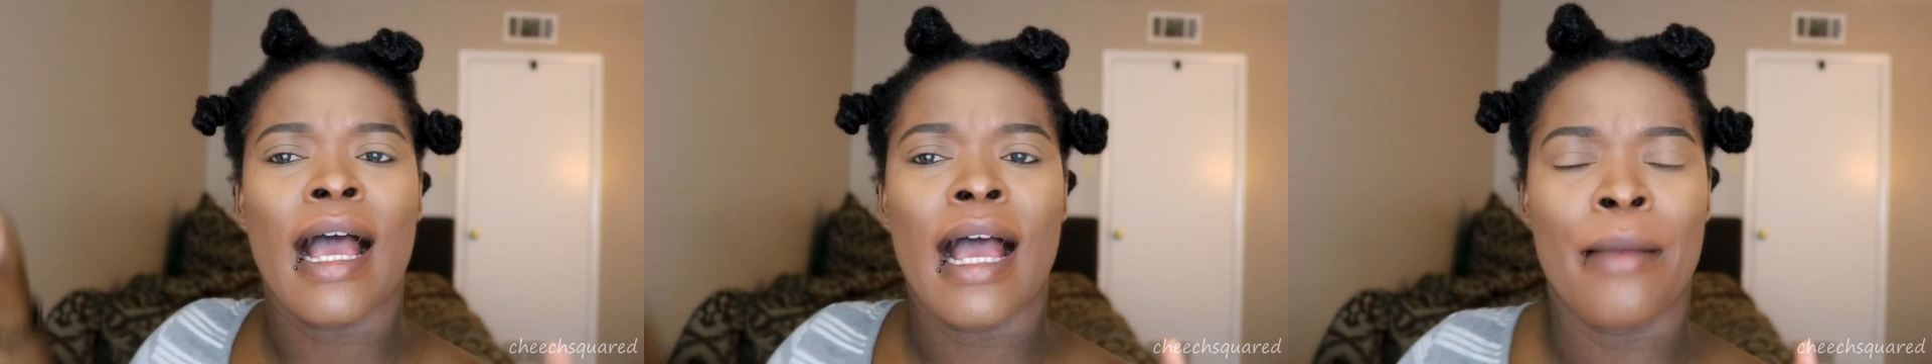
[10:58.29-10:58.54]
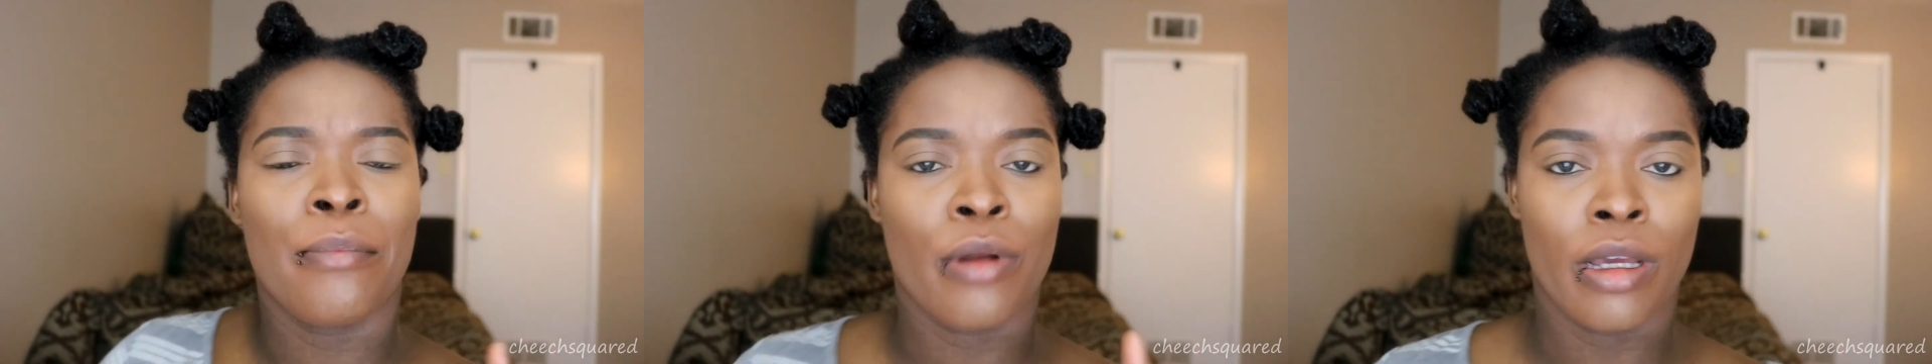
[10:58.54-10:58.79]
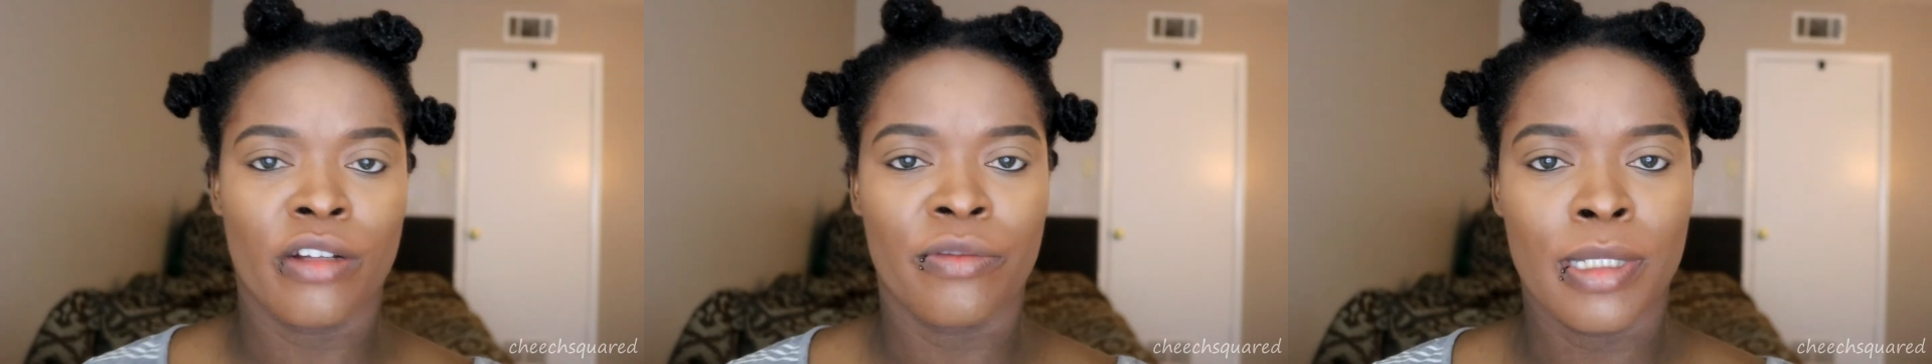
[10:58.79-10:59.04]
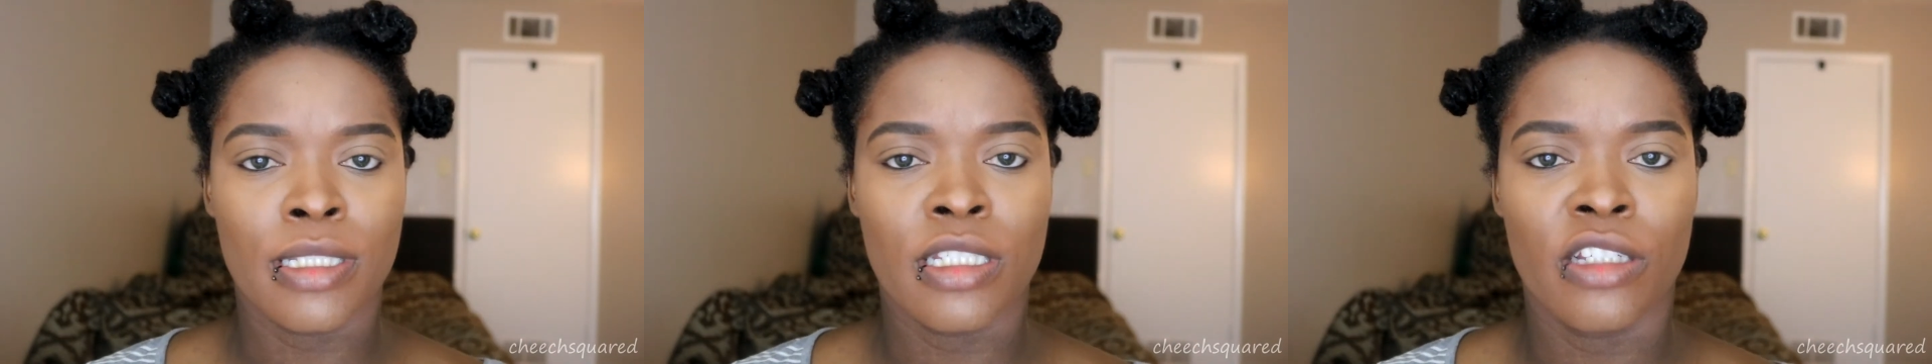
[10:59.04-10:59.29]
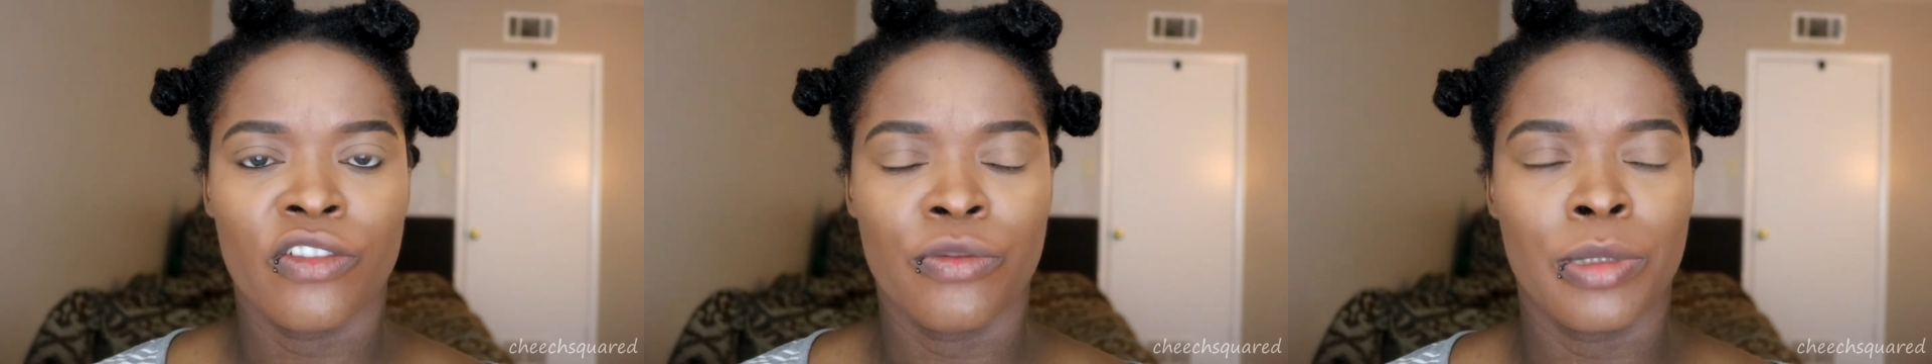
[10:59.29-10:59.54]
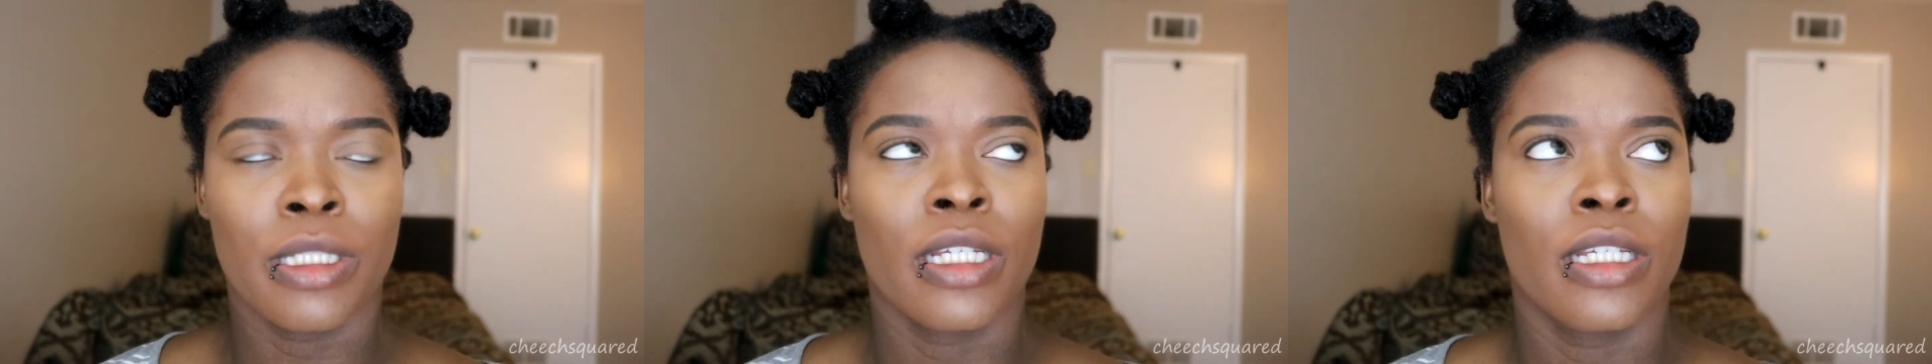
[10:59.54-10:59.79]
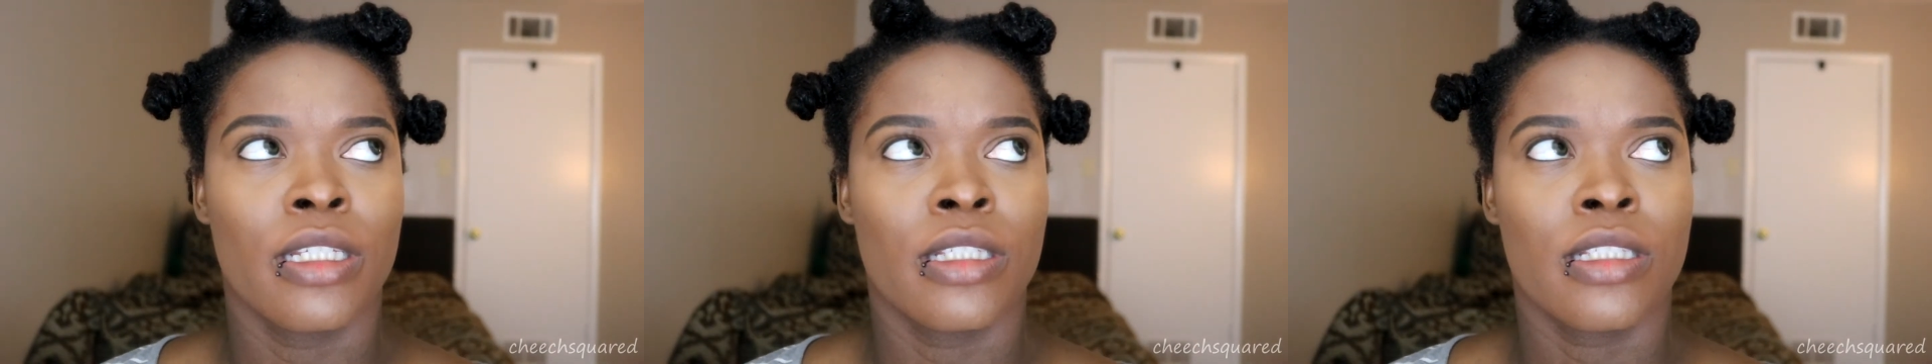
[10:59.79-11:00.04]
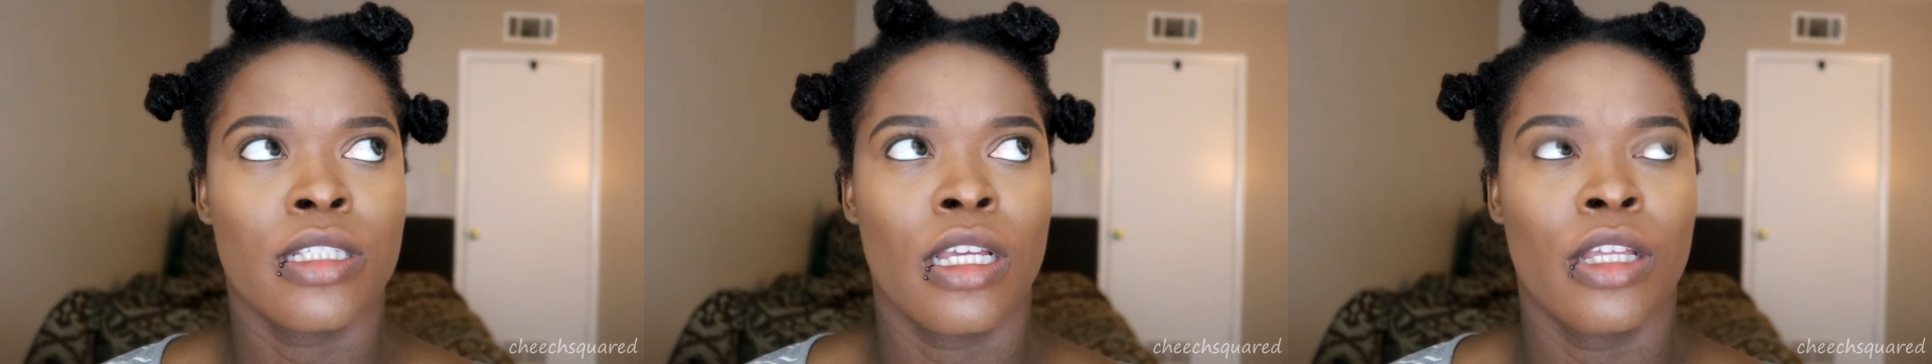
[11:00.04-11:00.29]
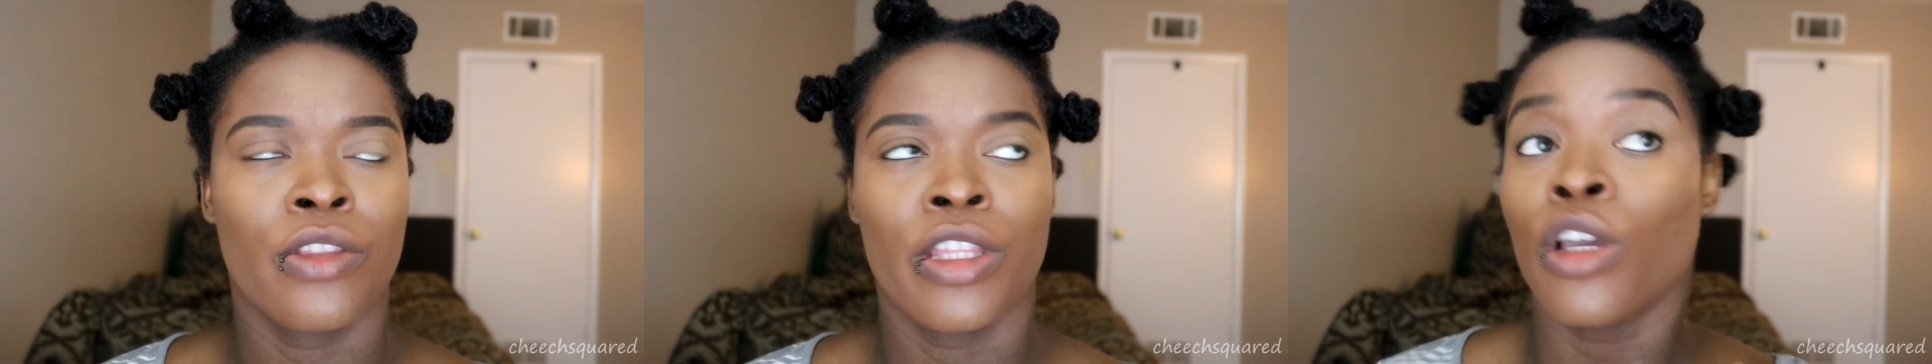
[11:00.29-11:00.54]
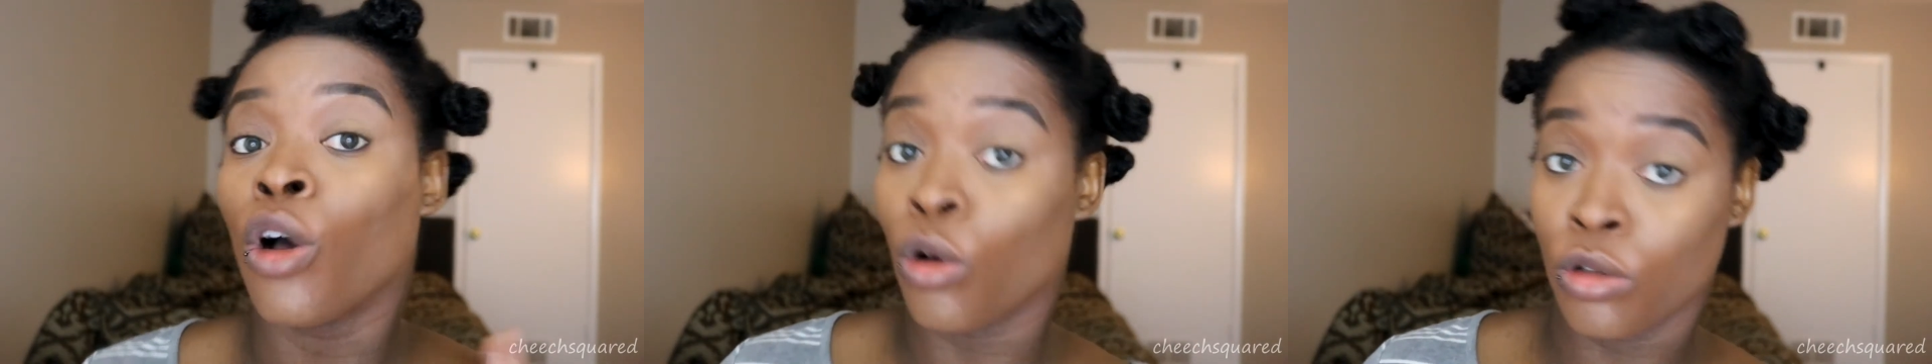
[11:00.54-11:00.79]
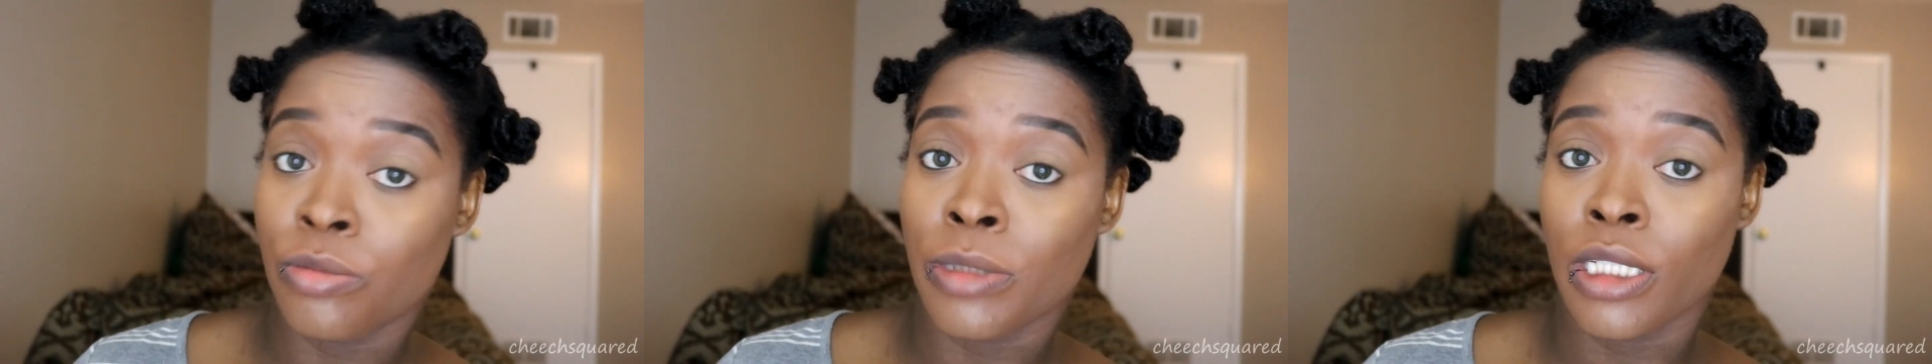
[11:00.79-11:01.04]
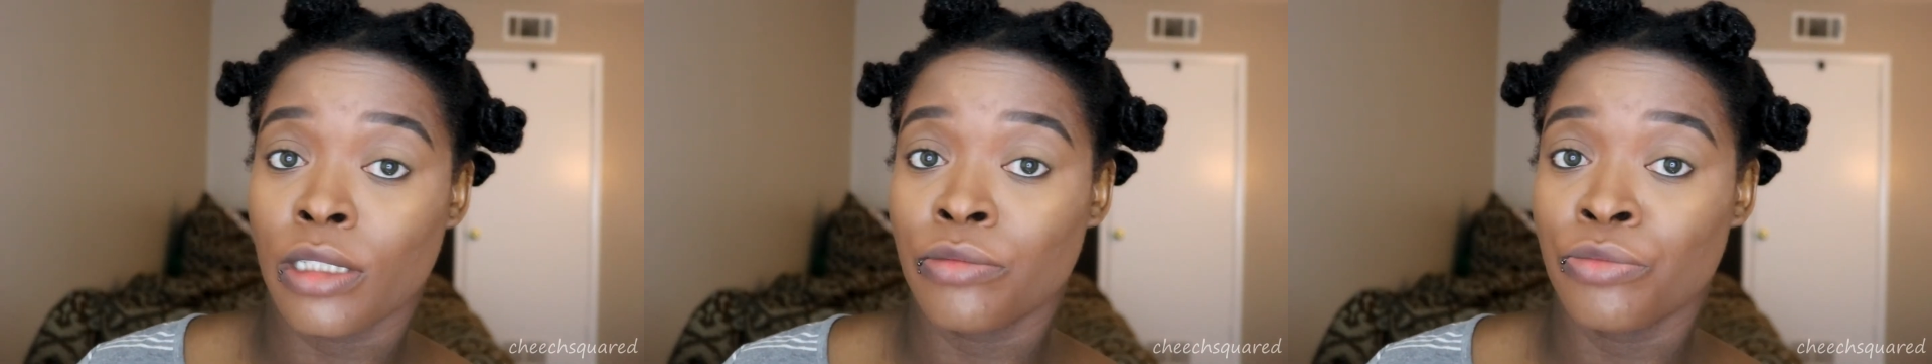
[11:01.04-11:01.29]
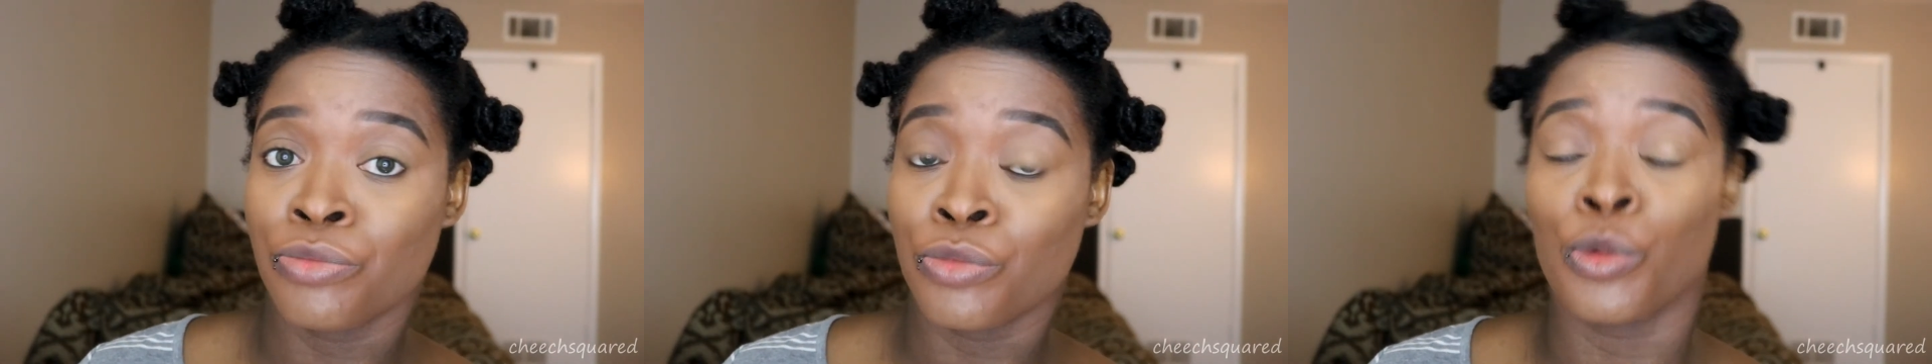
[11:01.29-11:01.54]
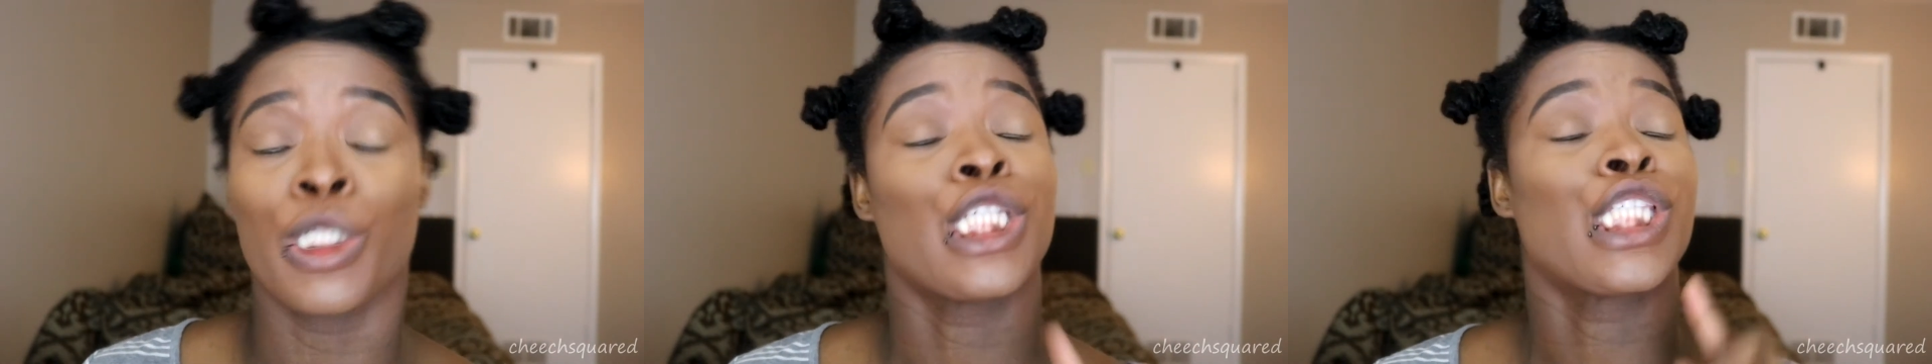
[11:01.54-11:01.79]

I'm proud of myself because the old me would have